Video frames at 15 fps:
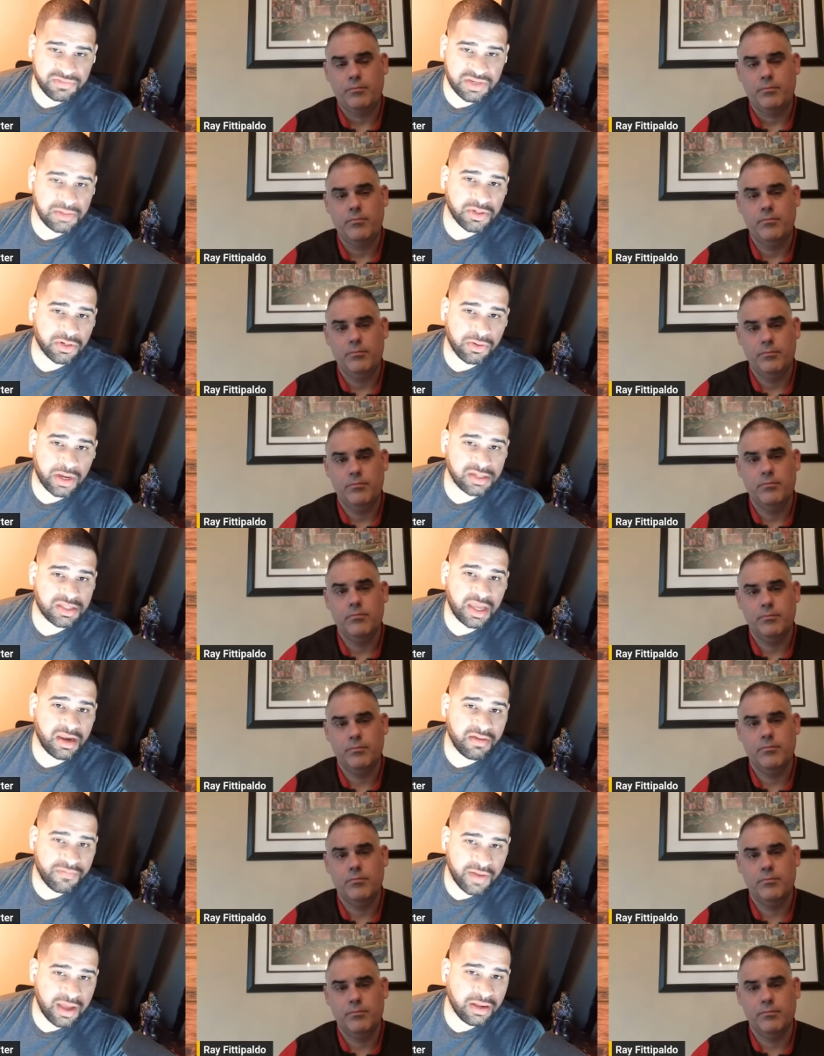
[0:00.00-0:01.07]
Speaker 1: teams across the N
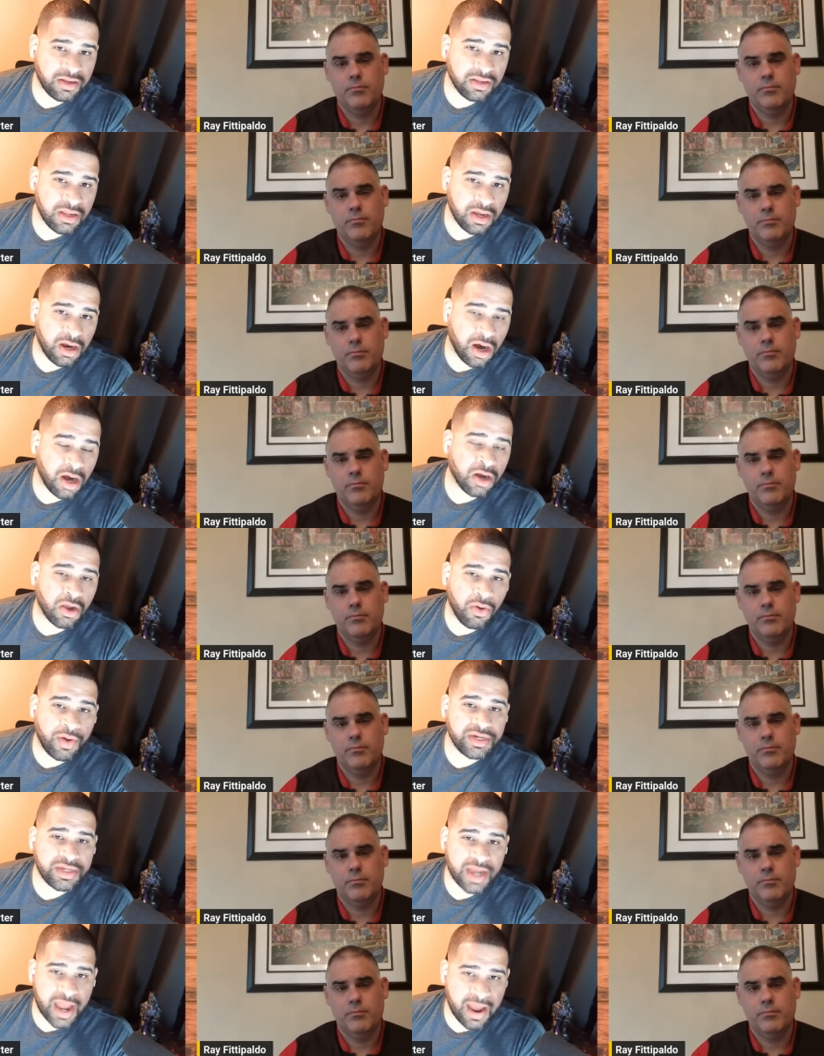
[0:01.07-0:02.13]
F L are
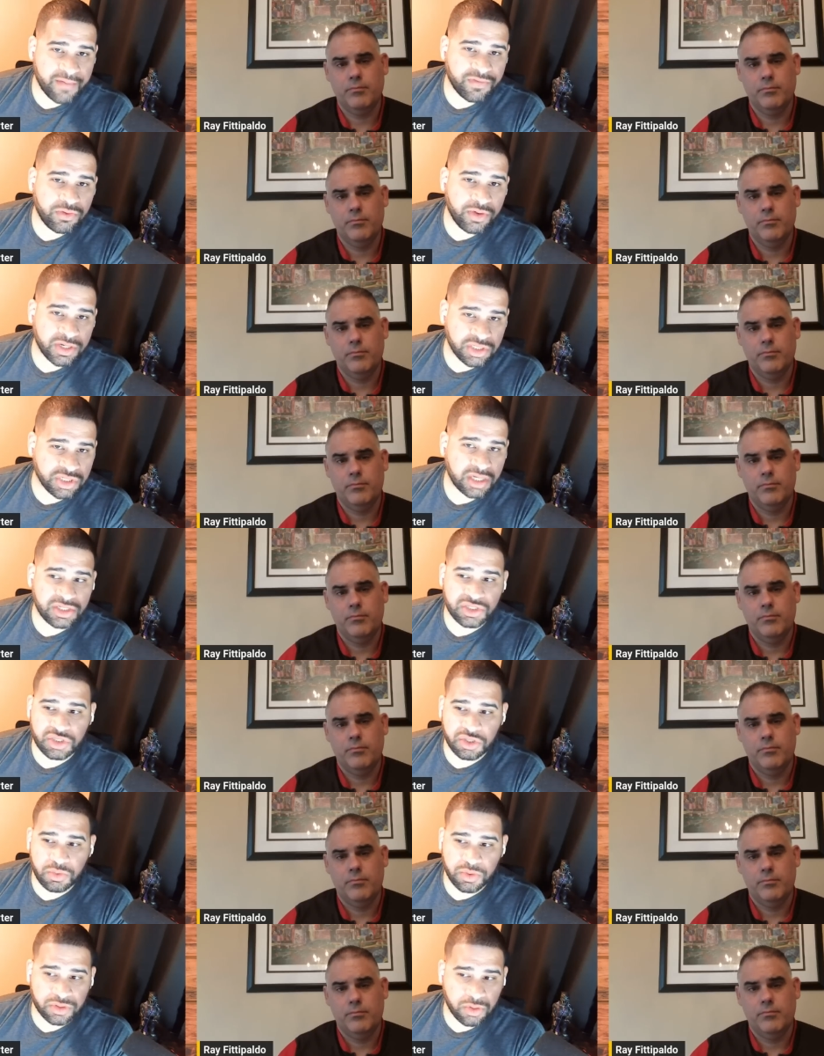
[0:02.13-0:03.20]
going to have to adjust
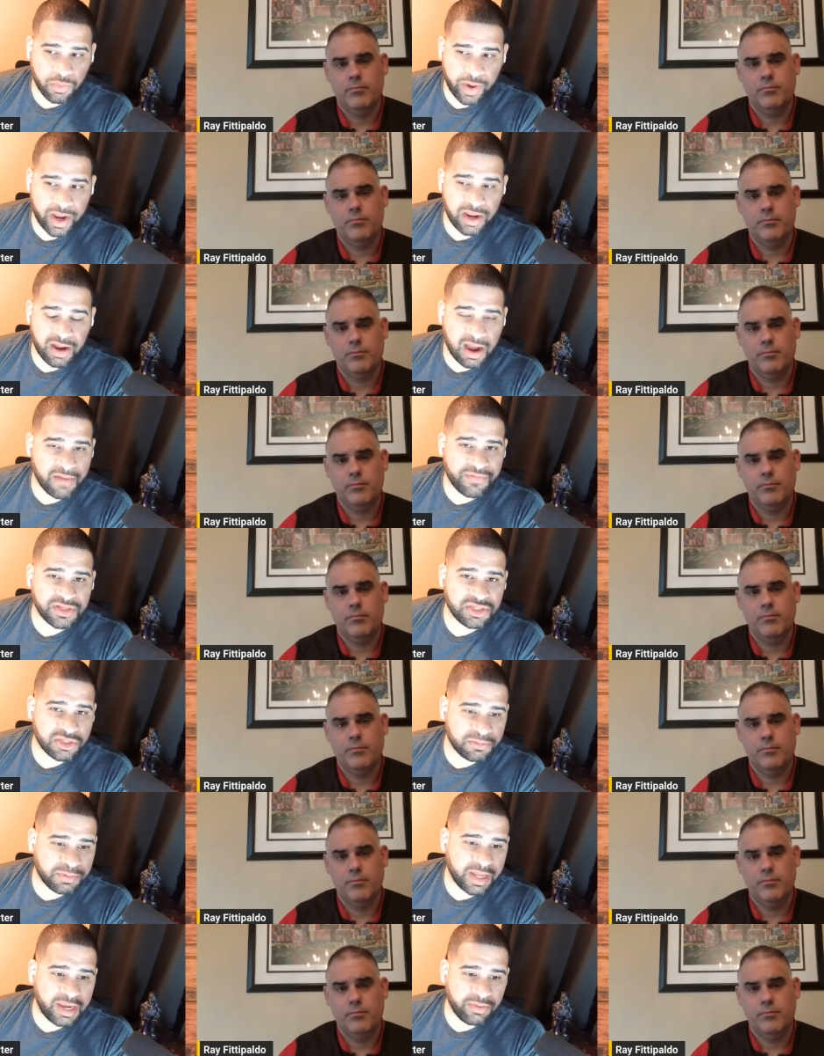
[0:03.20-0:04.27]
to with the way offense
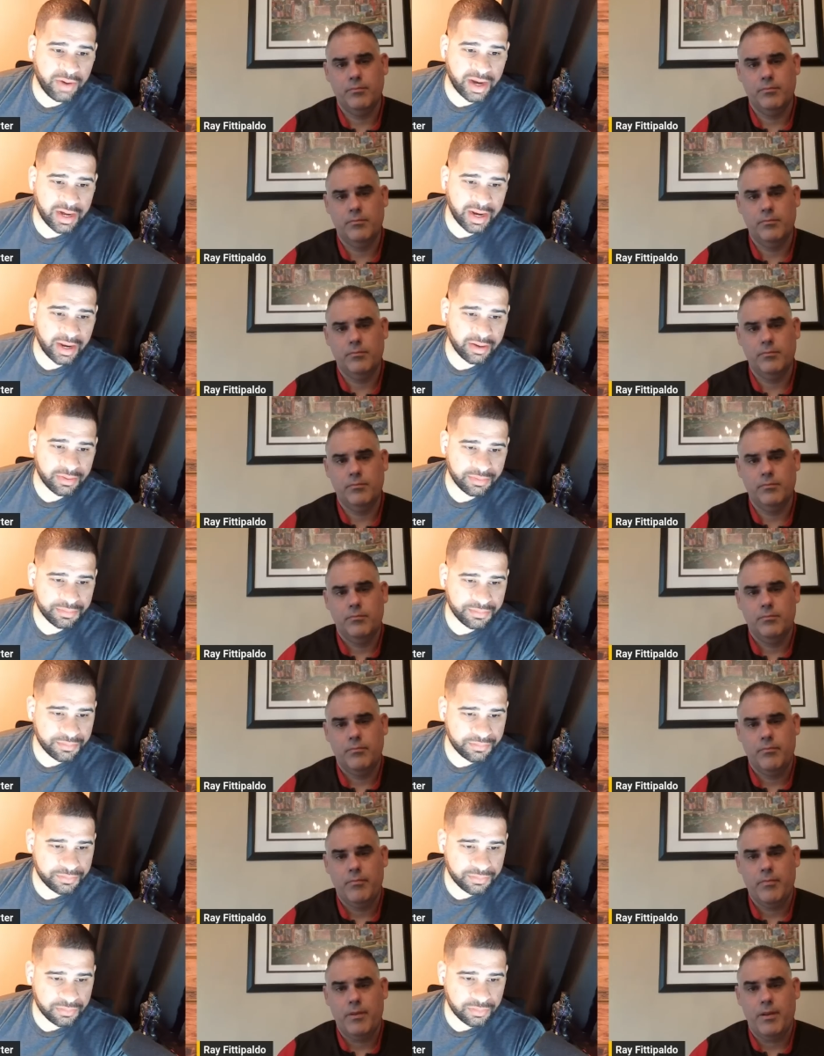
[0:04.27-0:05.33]
is played right now.
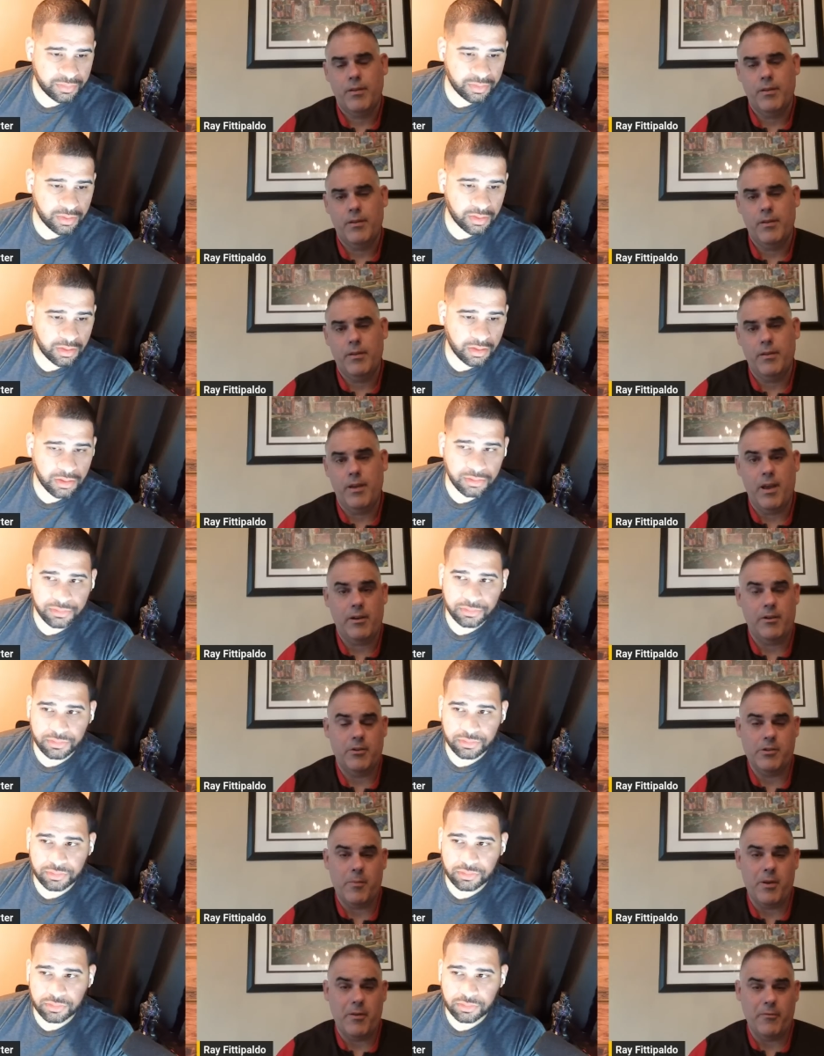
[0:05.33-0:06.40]
Speaker 2: Yeah,
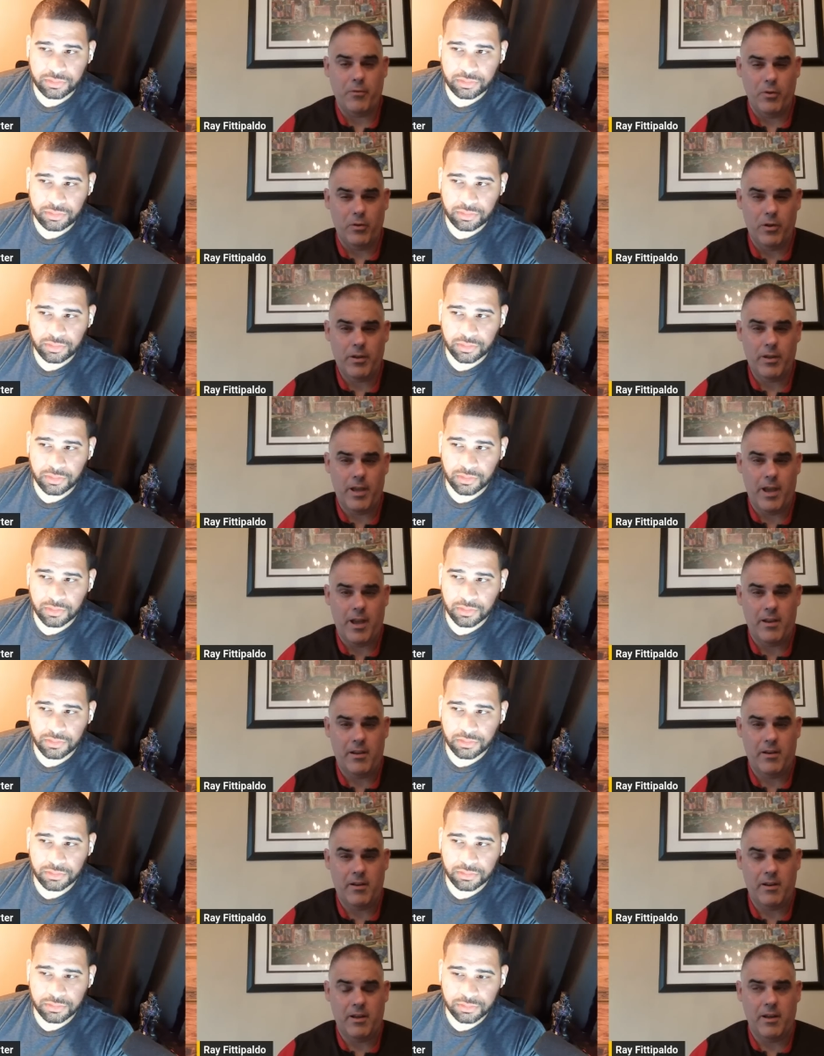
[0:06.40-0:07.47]
Chris. I mean, if you look at
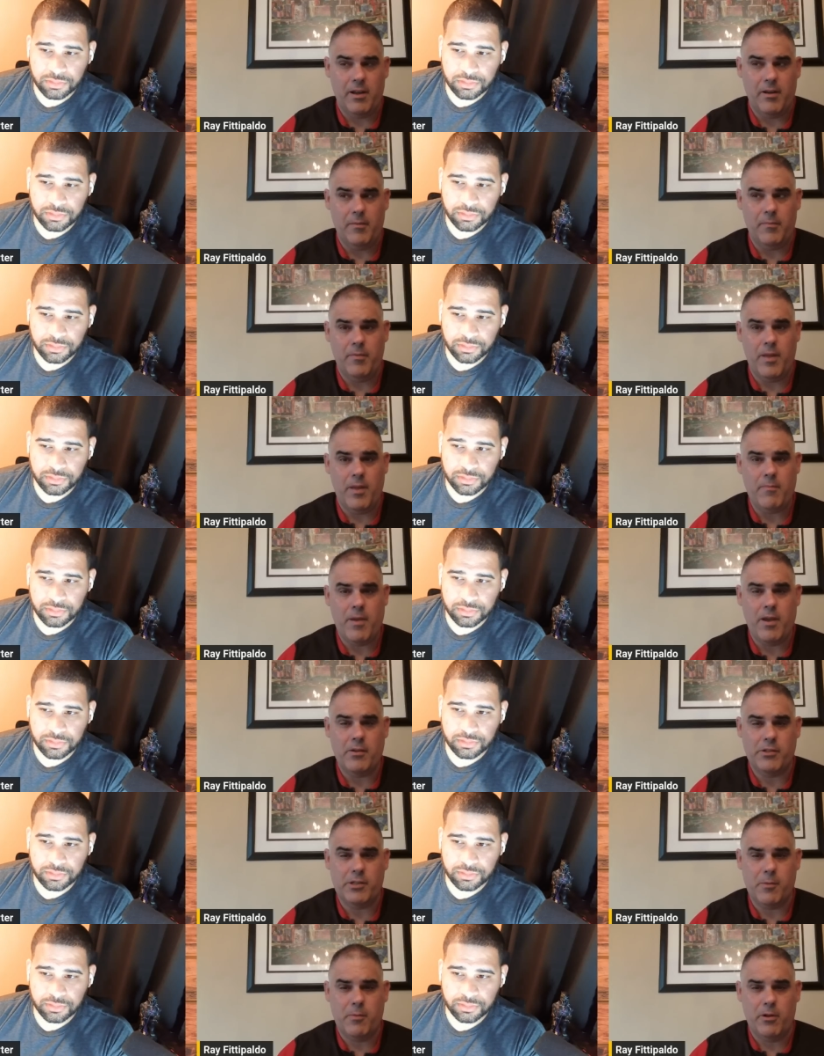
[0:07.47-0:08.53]
it, um, they made
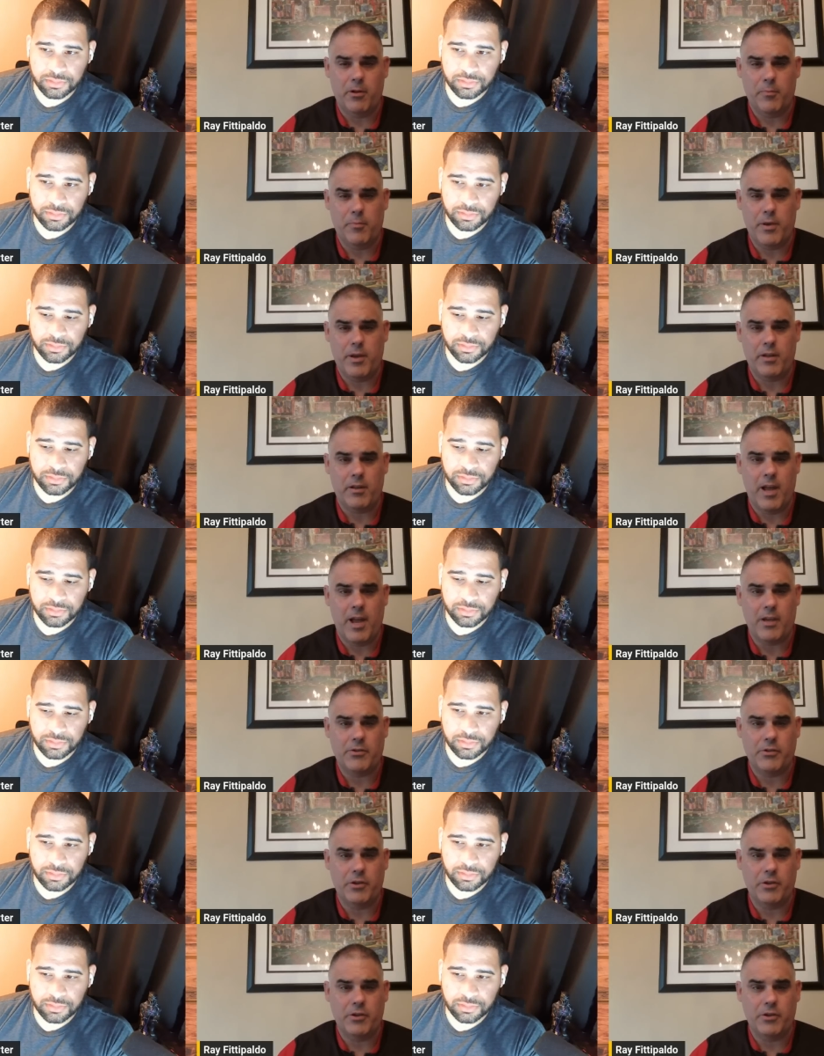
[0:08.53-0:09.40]
a similar pick last